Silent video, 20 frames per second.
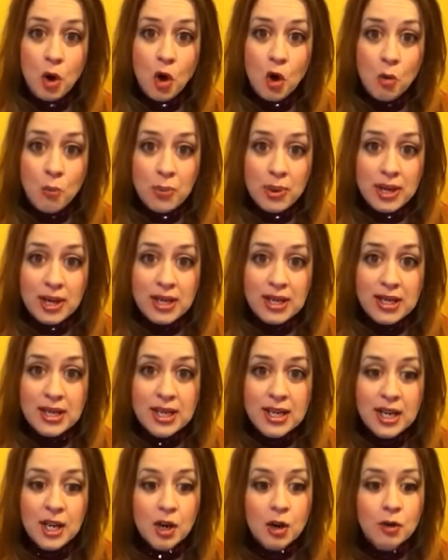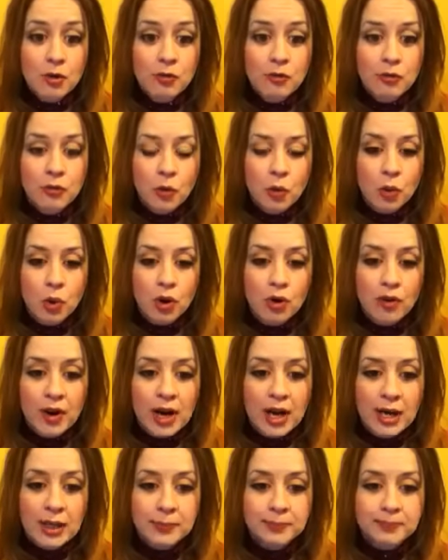open for